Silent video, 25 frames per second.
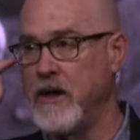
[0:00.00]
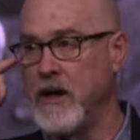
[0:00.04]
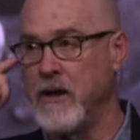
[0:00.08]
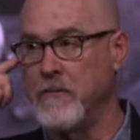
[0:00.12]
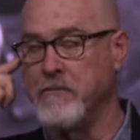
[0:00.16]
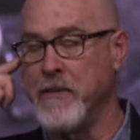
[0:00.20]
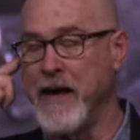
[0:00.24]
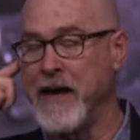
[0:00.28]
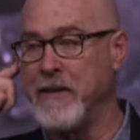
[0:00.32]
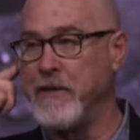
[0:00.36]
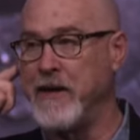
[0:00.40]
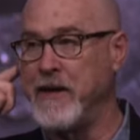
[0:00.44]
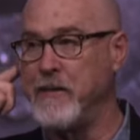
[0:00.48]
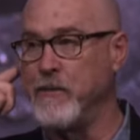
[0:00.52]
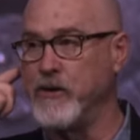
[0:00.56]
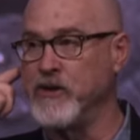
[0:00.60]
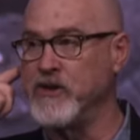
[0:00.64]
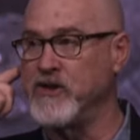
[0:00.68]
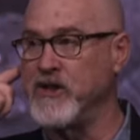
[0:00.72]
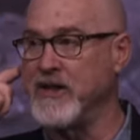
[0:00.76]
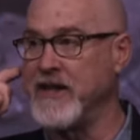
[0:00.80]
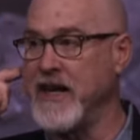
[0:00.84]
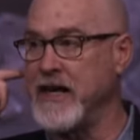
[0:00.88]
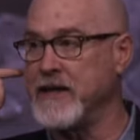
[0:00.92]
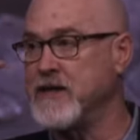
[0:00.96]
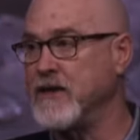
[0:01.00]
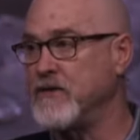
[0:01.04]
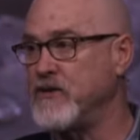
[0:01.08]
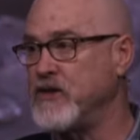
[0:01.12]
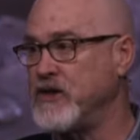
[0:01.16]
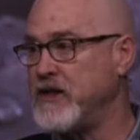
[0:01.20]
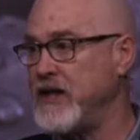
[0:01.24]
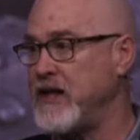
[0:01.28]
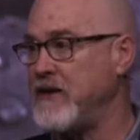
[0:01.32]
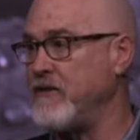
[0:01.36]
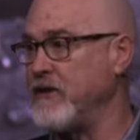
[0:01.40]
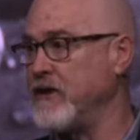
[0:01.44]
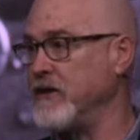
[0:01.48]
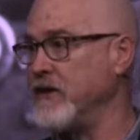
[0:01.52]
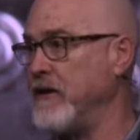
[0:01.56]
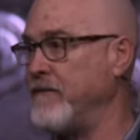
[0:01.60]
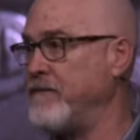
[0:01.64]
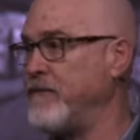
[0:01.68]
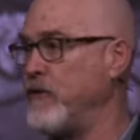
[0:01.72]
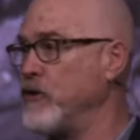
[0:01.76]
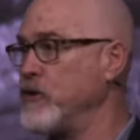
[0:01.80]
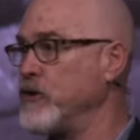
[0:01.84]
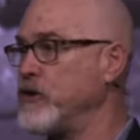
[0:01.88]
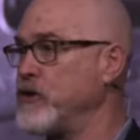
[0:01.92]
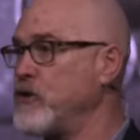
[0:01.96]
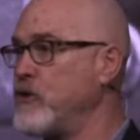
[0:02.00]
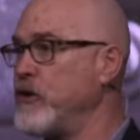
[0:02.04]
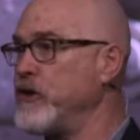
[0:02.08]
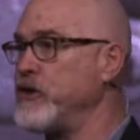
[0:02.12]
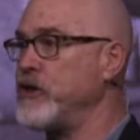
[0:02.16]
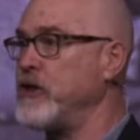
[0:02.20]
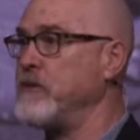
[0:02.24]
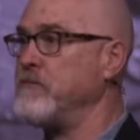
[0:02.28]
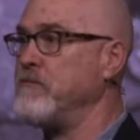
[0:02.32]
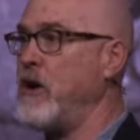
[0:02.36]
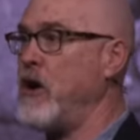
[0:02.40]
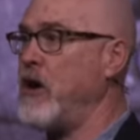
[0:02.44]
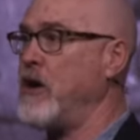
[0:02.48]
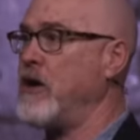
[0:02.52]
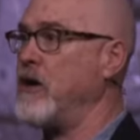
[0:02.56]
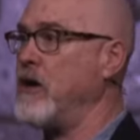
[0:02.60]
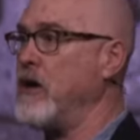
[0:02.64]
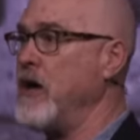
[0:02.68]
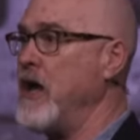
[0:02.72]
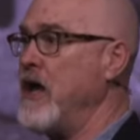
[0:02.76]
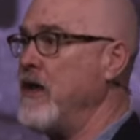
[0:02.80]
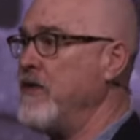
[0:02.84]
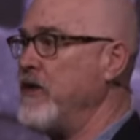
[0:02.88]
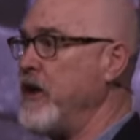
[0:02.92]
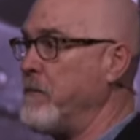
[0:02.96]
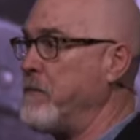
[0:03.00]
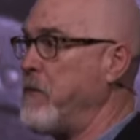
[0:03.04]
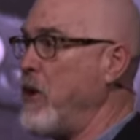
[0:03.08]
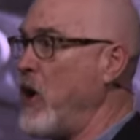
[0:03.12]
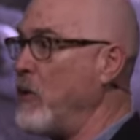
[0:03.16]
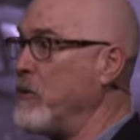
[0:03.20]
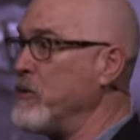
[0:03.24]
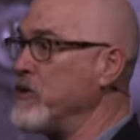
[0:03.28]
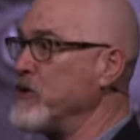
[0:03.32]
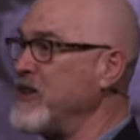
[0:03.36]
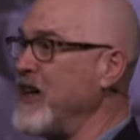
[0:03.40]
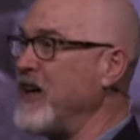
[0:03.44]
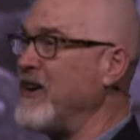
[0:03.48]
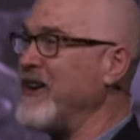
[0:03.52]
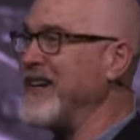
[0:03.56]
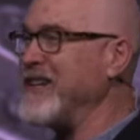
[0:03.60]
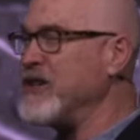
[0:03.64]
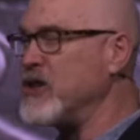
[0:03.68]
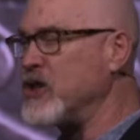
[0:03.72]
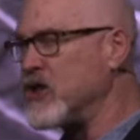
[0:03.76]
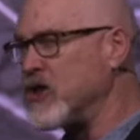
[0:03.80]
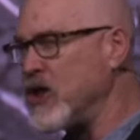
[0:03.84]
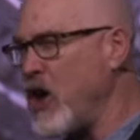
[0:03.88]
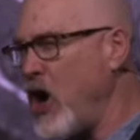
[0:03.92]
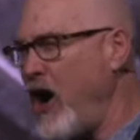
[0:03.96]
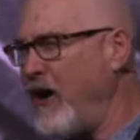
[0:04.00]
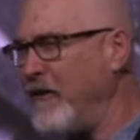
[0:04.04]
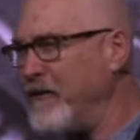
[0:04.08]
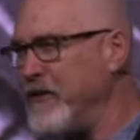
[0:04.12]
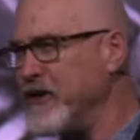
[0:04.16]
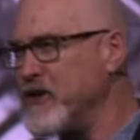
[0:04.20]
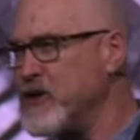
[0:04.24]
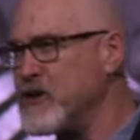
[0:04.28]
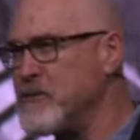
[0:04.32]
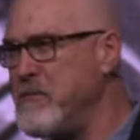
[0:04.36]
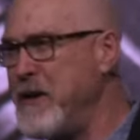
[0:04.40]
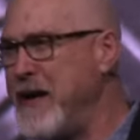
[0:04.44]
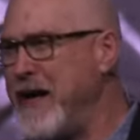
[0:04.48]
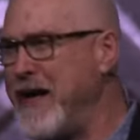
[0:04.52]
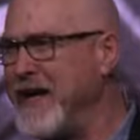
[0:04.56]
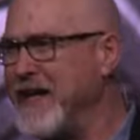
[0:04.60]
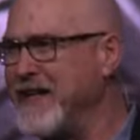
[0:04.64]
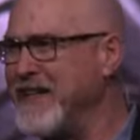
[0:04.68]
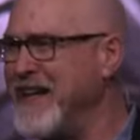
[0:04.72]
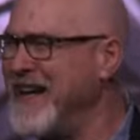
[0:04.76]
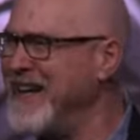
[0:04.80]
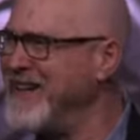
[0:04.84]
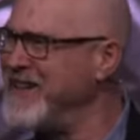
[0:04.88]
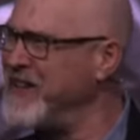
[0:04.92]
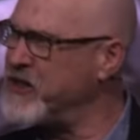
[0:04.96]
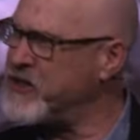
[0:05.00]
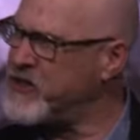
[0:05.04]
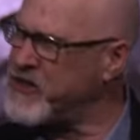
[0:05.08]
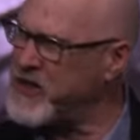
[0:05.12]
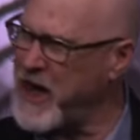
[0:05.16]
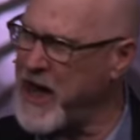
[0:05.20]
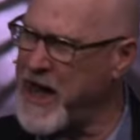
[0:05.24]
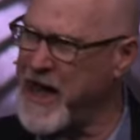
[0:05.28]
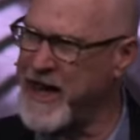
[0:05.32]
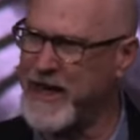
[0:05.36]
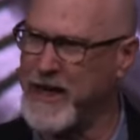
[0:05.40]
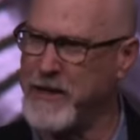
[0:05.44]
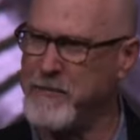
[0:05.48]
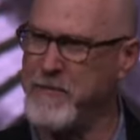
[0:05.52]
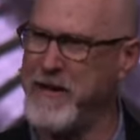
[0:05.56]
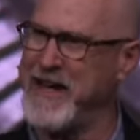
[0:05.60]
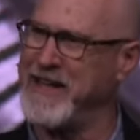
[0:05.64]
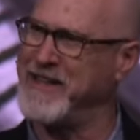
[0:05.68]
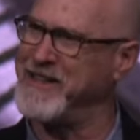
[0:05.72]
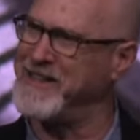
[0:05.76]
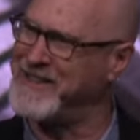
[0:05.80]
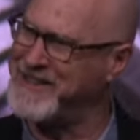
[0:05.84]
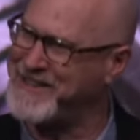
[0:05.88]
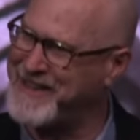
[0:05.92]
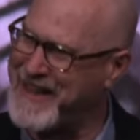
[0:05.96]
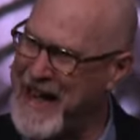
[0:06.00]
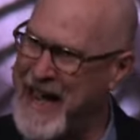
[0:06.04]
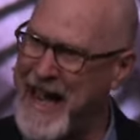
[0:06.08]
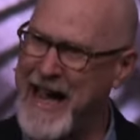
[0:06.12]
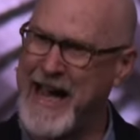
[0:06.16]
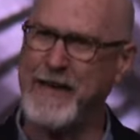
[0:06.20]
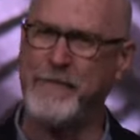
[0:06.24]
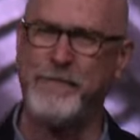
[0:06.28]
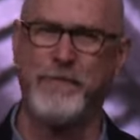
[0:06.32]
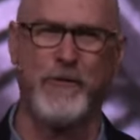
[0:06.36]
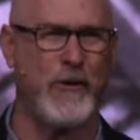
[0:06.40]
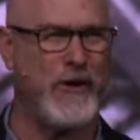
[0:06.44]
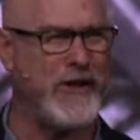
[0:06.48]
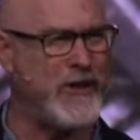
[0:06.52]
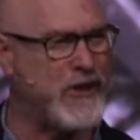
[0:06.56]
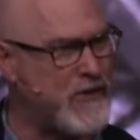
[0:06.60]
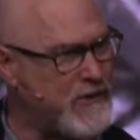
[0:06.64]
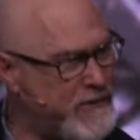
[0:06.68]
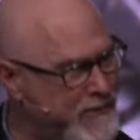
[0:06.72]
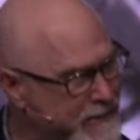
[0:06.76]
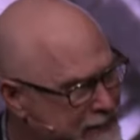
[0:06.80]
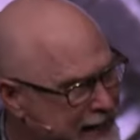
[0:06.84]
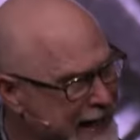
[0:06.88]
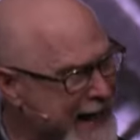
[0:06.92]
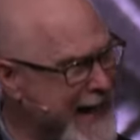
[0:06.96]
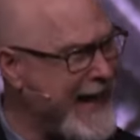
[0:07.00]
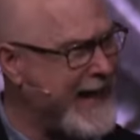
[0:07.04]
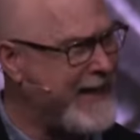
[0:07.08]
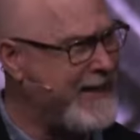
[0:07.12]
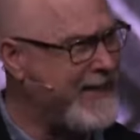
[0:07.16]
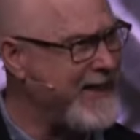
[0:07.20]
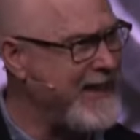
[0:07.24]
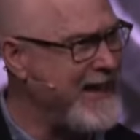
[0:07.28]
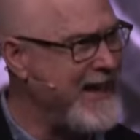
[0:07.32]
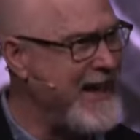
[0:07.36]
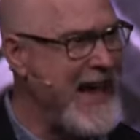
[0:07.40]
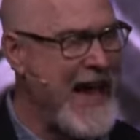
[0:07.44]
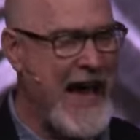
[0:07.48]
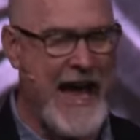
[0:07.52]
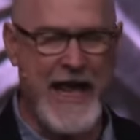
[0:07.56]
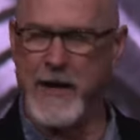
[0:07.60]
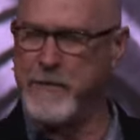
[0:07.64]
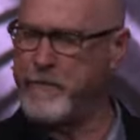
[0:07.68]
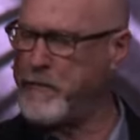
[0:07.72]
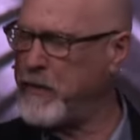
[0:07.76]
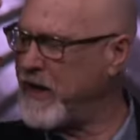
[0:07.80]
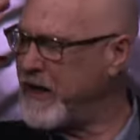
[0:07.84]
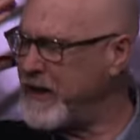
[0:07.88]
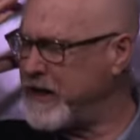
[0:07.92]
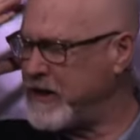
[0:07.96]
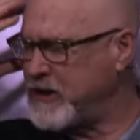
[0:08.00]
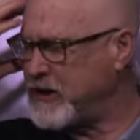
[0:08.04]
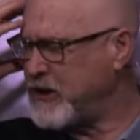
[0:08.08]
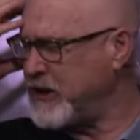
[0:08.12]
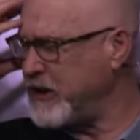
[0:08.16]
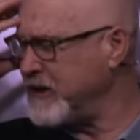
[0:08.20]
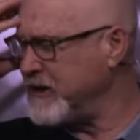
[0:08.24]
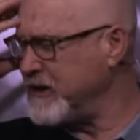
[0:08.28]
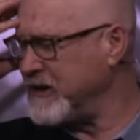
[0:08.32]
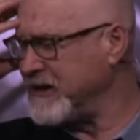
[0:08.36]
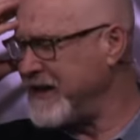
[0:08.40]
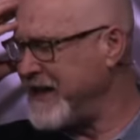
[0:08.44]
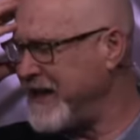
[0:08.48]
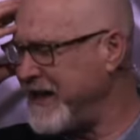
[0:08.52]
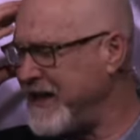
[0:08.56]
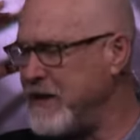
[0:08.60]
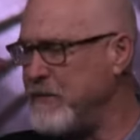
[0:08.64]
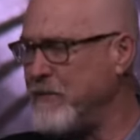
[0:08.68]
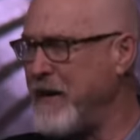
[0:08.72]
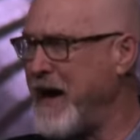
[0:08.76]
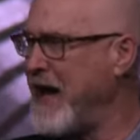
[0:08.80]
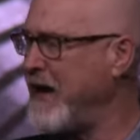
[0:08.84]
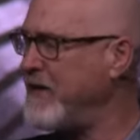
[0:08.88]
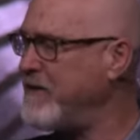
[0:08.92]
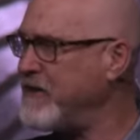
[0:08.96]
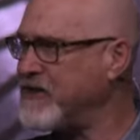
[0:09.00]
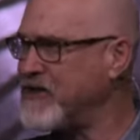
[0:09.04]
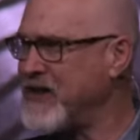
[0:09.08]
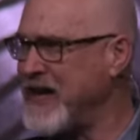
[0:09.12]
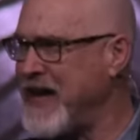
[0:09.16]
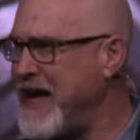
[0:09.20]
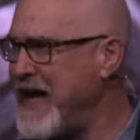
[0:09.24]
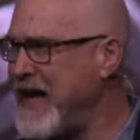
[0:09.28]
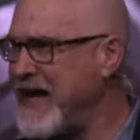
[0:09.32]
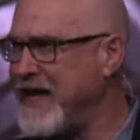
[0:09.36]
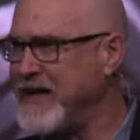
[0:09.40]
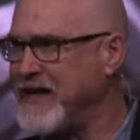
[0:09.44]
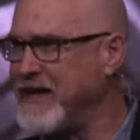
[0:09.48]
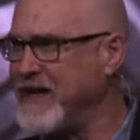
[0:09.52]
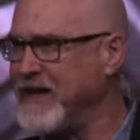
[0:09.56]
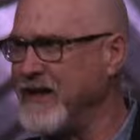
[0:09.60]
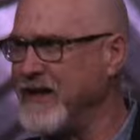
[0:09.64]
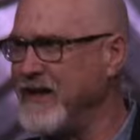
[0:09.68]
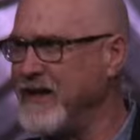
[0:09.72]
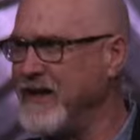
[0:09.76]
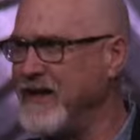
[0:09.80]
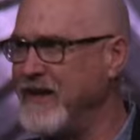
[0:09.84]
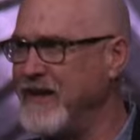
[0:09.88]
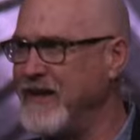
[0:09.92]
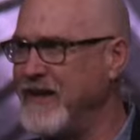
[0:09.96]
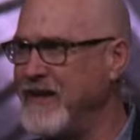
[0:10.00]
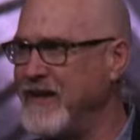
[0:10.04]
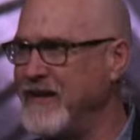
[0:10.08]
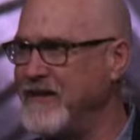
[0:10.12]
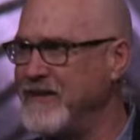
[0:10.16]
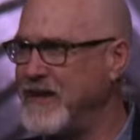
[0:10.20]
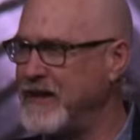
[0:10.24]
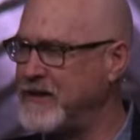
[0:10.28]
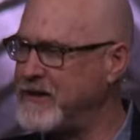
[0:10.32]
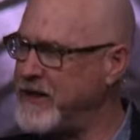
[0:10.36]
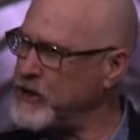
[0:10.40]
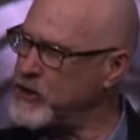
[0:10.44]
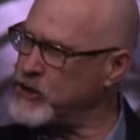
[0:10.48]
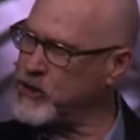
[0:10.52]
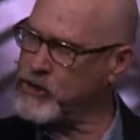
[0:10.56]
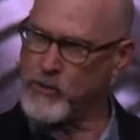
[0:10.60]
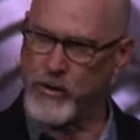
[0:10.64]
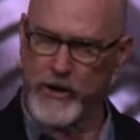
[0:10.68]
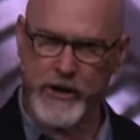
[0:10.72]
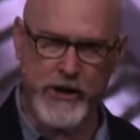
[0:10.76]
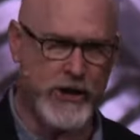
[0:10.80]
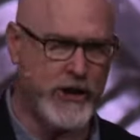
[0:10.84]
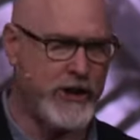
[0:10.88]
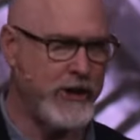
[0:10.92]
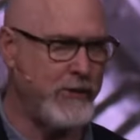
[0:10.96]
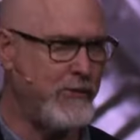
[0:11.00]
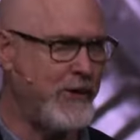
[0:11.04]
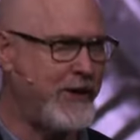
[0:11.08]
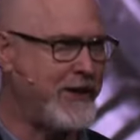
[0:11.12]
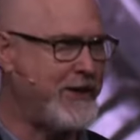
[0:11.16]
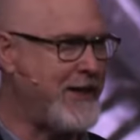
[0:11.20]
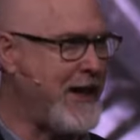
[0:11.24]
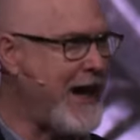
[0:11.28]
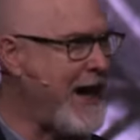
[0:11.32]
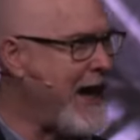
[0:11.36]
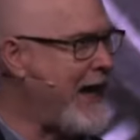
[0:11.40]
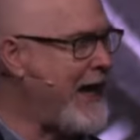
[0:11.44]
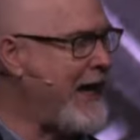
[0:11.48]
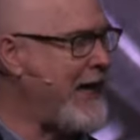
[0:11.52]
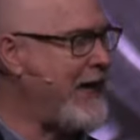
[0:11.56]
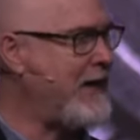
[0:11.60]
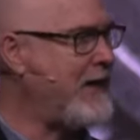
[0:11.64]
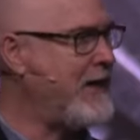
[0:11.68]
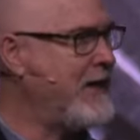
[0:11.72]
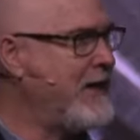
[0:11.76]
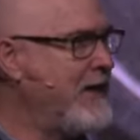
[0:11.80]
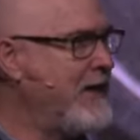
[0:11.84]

Maybe it was the death of Stephen, the first Christian martyr, that Paul was there and he saw this man, this godly man, die for his faith. And he probably couldn't get him out of his head that this Christian would die